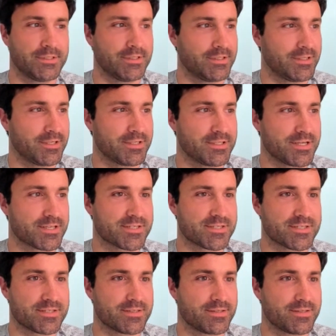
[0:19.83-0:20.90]
you
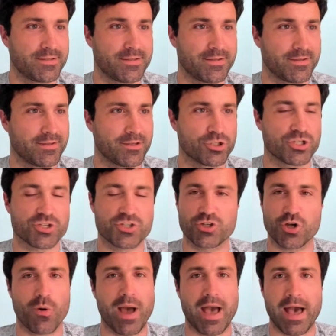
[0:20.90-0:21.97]
just you're just
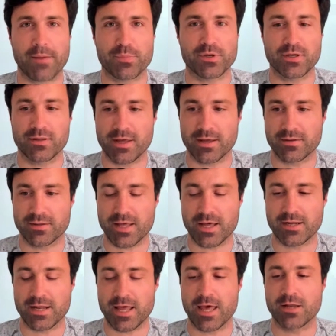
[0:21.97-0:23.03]
so happy that
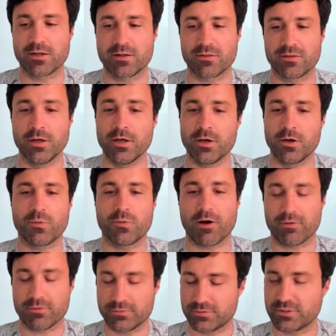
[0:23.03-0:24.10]
it ended.
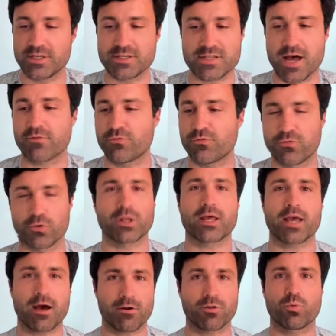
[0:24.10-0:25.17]
Well, he's not fully
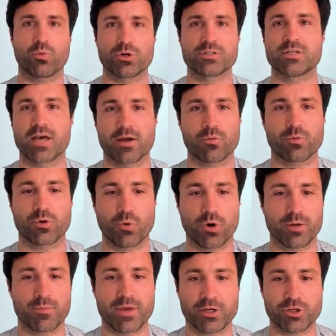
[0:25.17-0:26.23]
out of the woods yet. We want
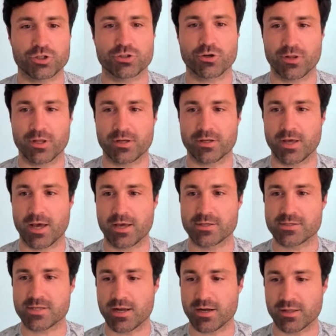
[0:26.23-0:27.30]
to make sure that yeah,
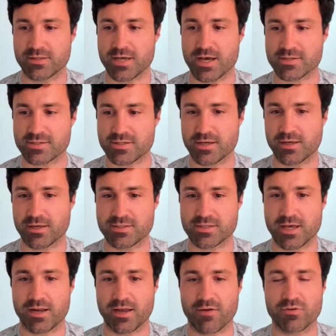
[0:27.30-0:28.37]
he's getting testing, he's
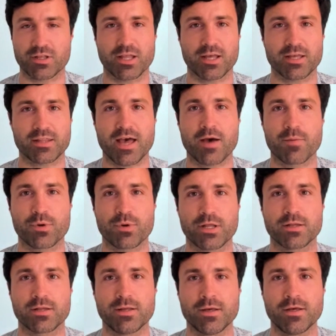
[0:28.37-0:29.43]
getting everything like that, but
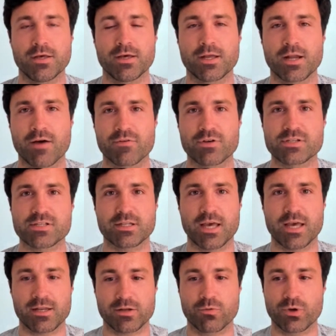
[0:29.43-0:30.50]
it obviously
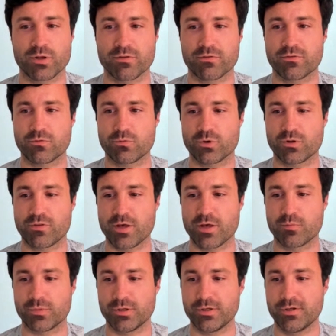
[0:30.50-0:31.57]
ended with him